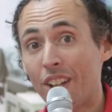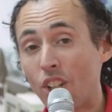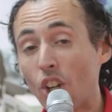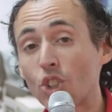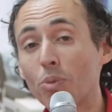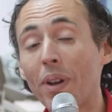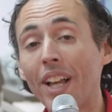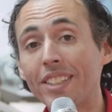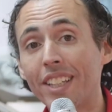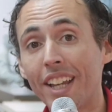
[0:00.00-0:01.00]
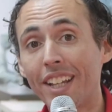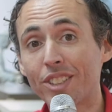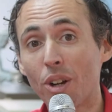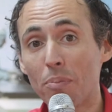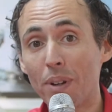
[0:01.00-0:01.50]
no supply chain is
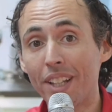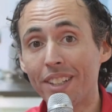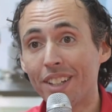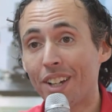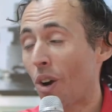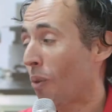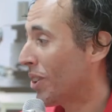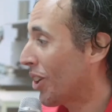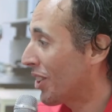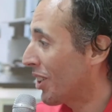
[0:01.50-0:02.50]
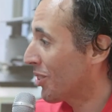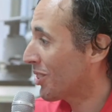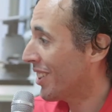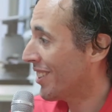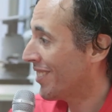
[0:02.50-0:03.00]
complete without the
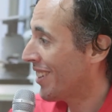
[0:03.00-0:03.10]
user.